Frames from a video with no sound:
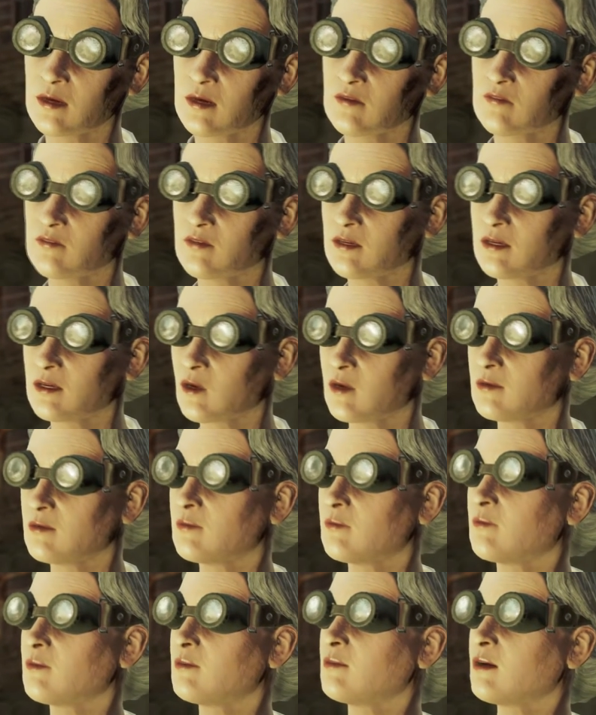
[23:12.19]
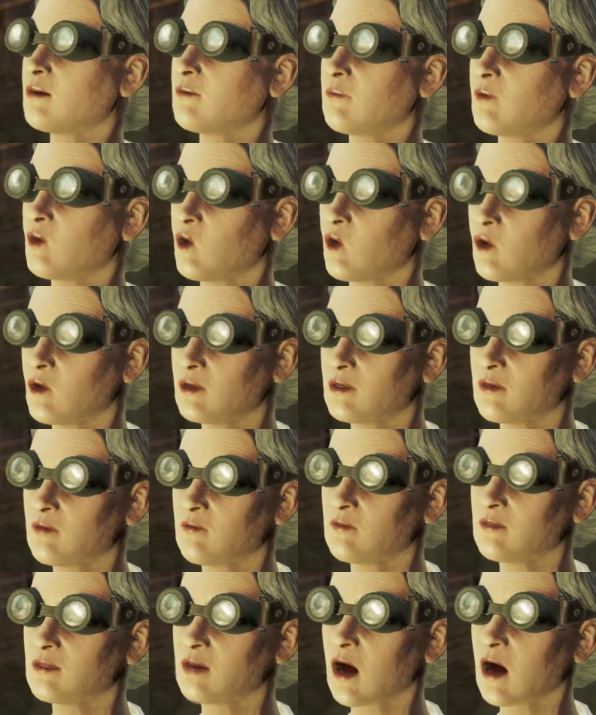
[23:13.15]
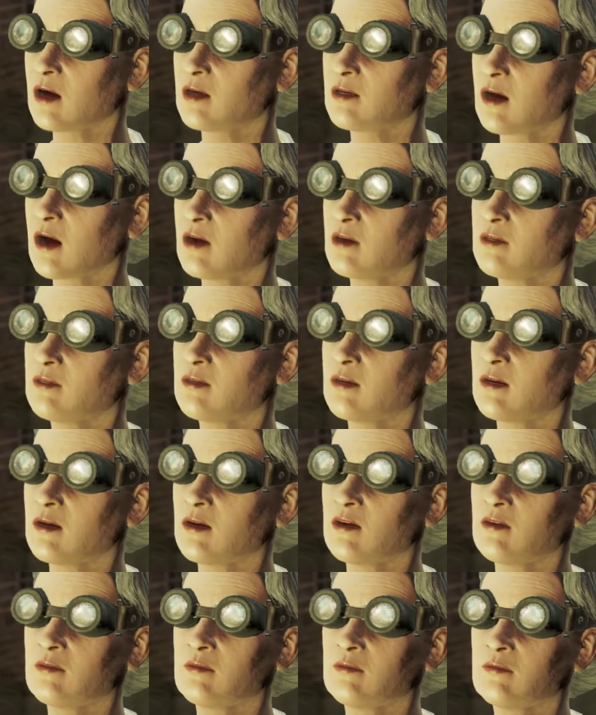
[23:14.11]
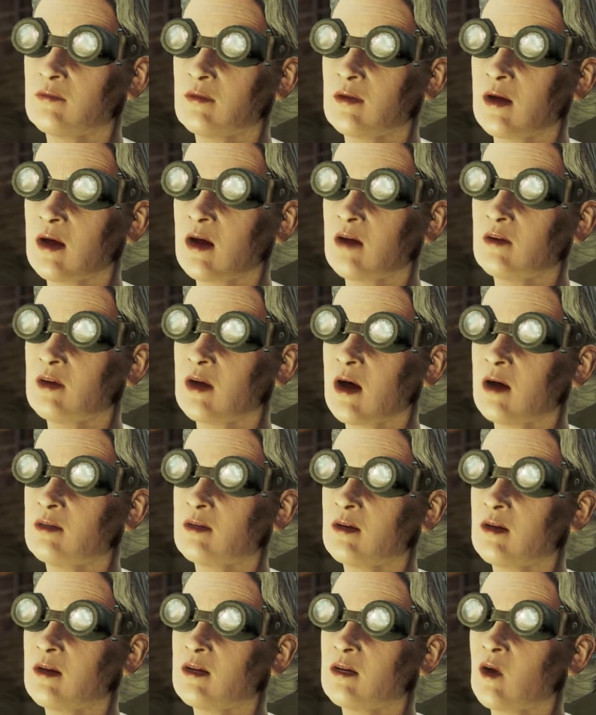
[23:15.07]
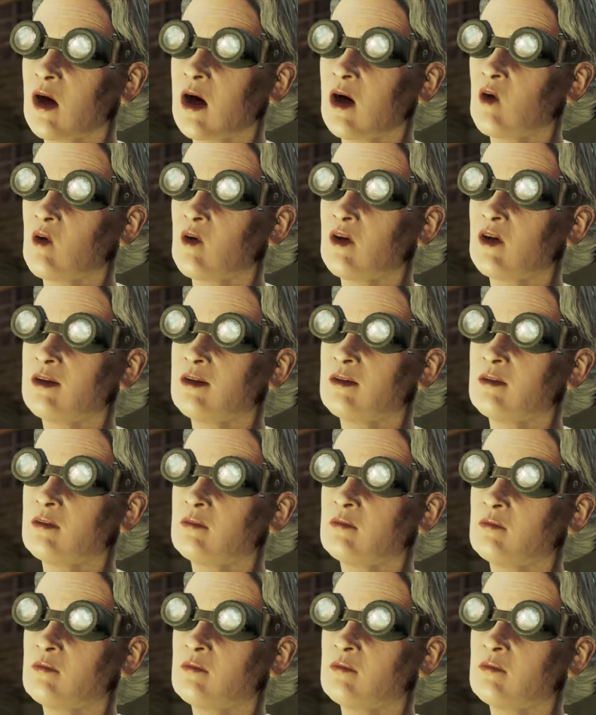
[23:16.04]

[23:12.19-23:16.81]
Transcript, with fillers: If you let me dispose of Stockton's synth and continue our work,